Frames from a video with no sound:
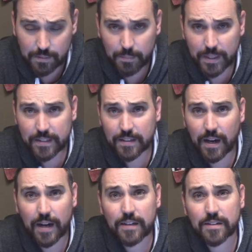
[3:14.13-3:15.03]
but
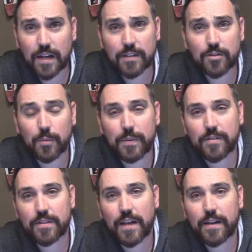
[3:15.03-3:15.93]
God is not so
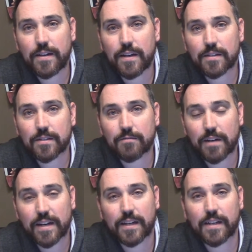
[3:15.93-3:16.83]
busy that he doesn't
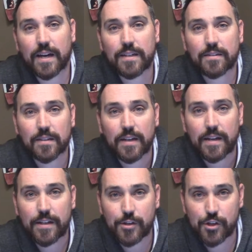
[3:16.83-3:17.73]
recognize
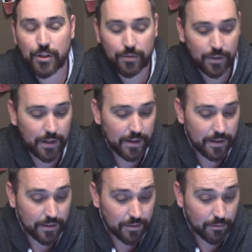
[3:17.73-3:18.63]
his children and he
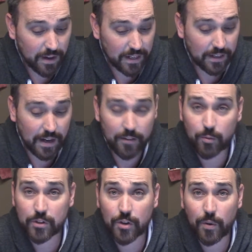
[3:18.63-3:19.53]
doesn't recognize
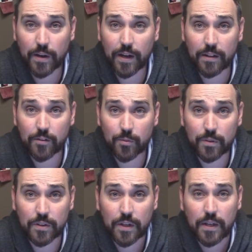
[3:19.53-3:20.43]
what's going on in this
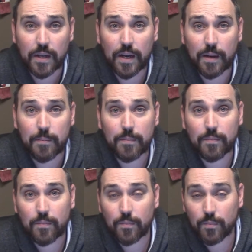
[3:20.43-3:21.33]
world. Um,
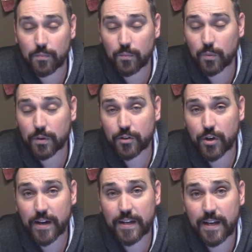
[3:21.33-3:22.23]
we're
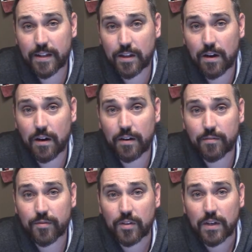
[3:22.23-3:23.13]
trying to get at the heart
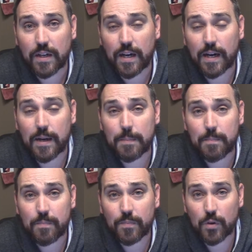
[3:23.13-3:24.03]
of um,
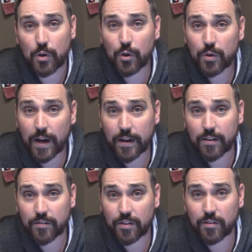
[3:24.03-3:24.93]
who God
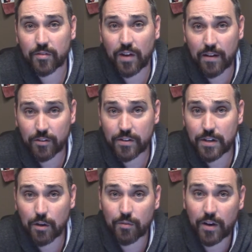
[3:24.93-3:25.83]
is, His
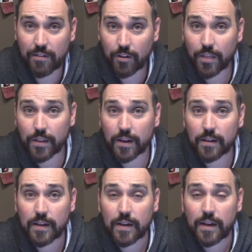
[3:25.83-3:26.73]
sovereignty over everything.
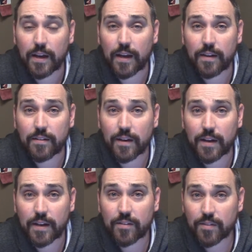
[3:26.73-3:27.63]
And,
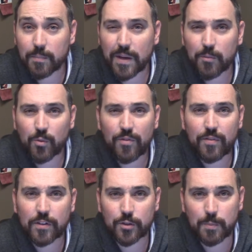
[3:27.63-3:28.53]
uh, and sometimes we
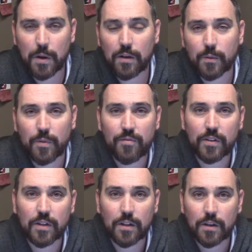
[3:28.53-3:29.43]
feel small and we
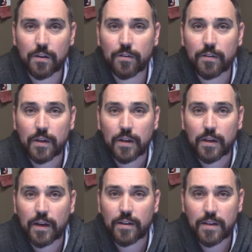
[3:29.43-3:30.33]
feel alone,
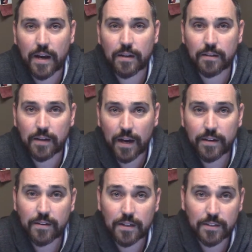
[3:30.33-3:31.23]
and yet
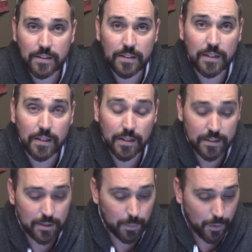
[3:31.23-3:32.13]
God does see. And
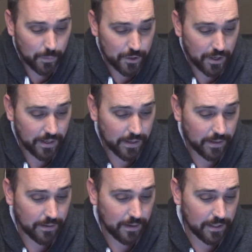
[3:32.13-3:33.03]
that's the point we're trying to get
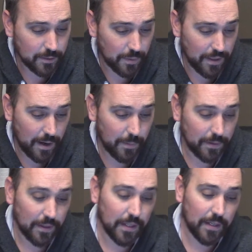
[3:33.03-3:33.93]
across with that one.
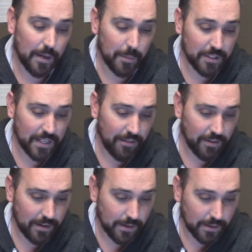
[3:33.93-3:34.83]
Number
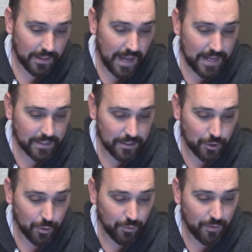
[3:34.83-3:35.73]
seven, and our last
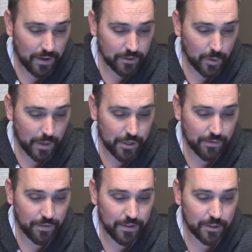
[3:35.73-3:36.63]
true false
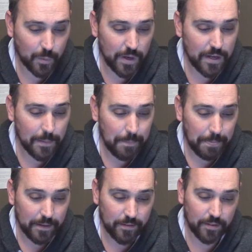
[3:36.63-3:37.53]
question for this week
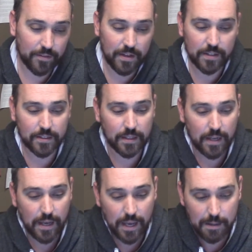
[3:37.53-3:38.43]
says this
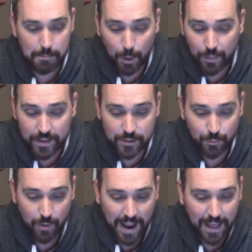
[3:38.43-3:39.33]
In both His
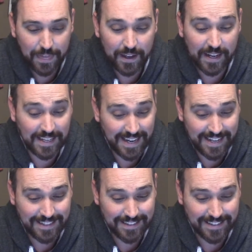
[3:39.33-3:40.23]
wrath
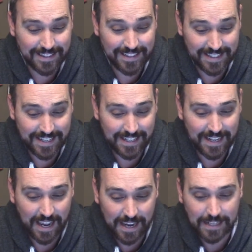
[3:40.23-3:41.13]
against
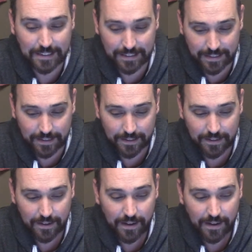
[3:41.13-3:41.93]
sin and sinner,